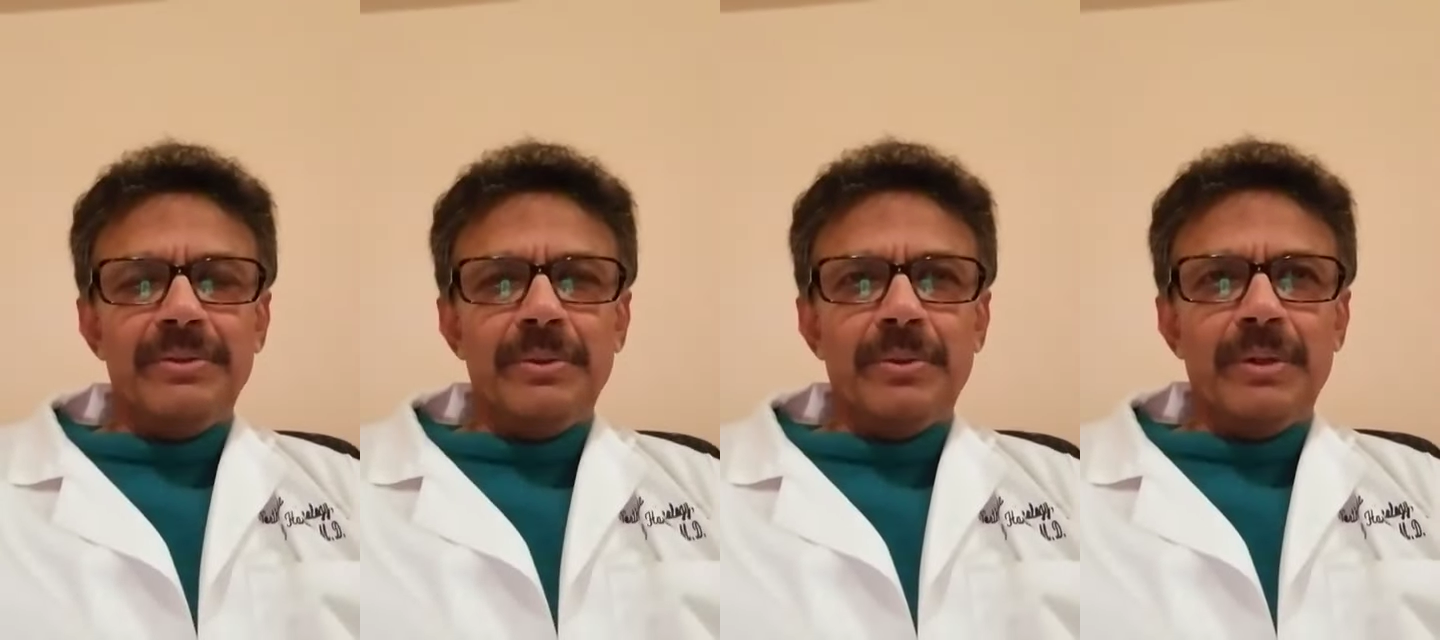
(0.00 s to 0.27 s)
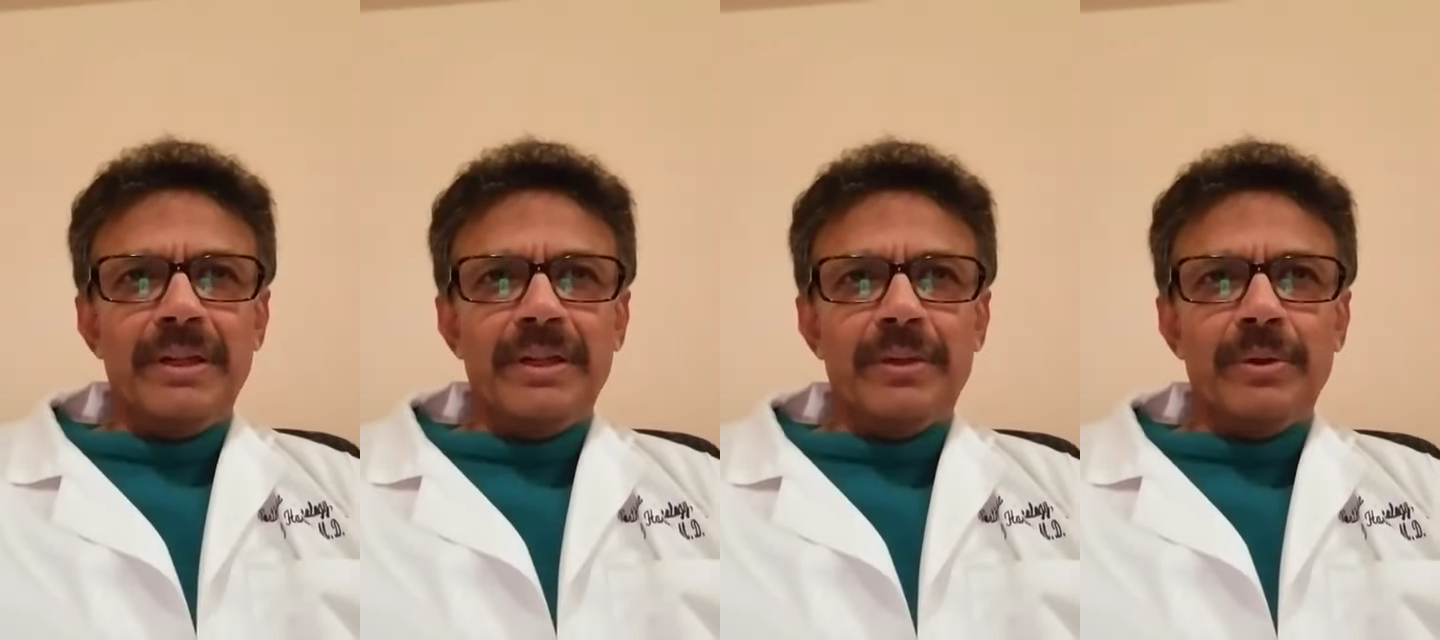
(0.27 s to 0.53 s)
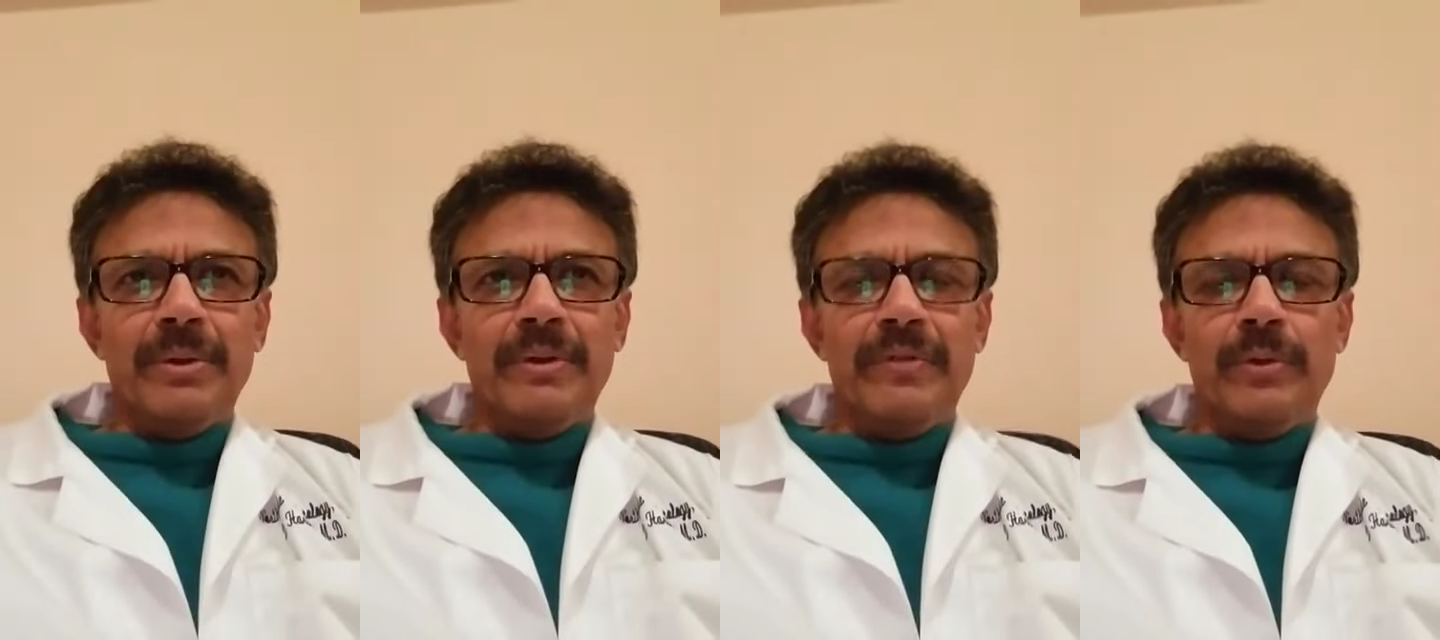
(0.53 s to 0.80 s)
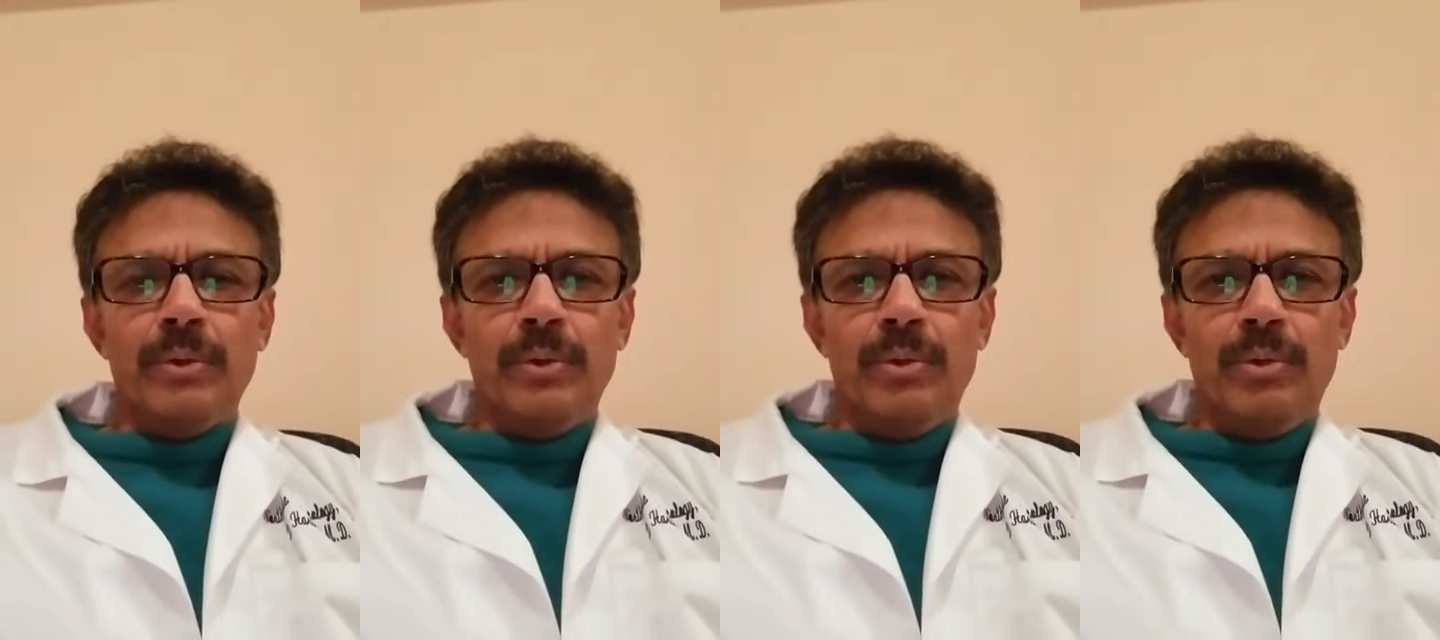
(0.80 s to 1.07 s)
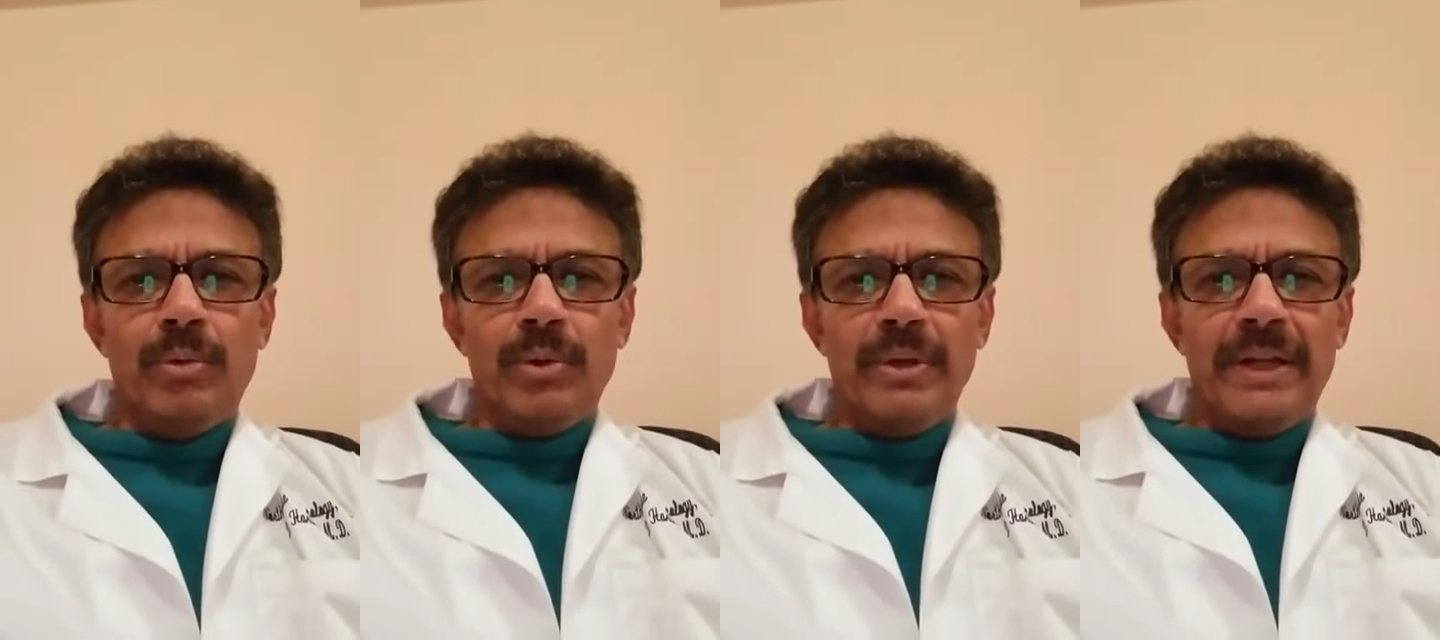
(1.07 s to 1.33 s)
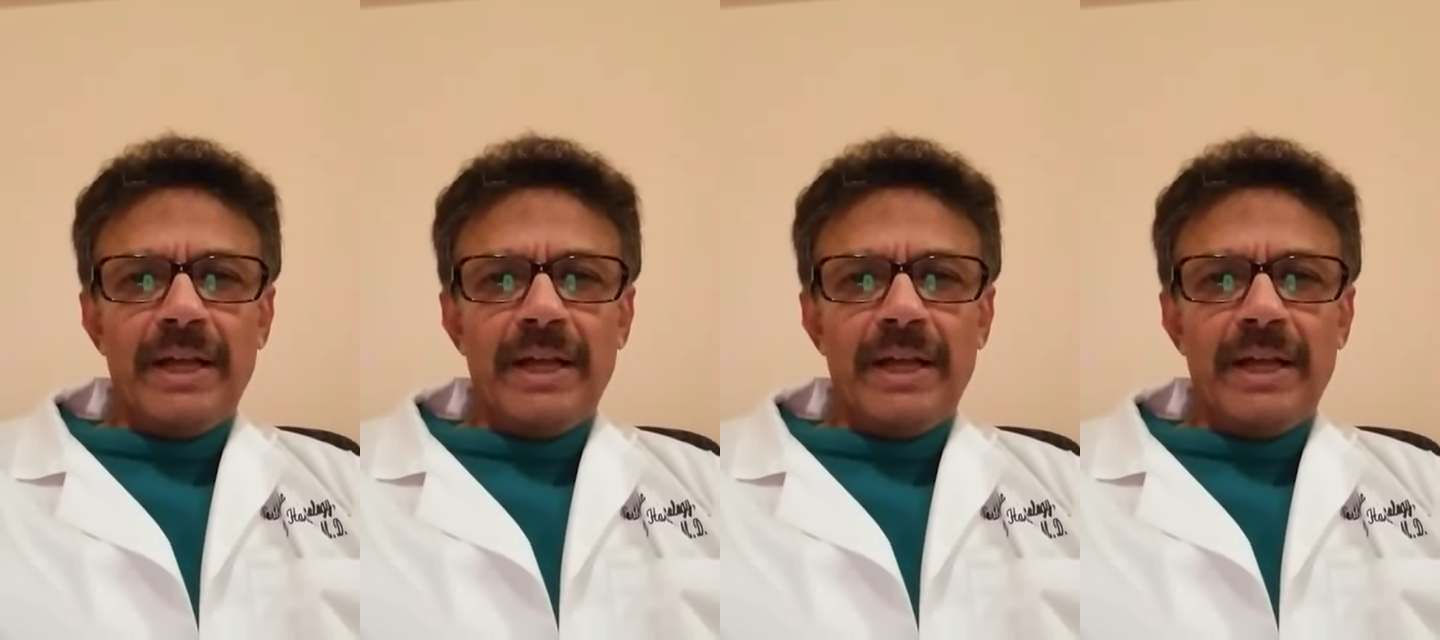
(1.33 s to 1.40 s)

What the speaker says: If you don't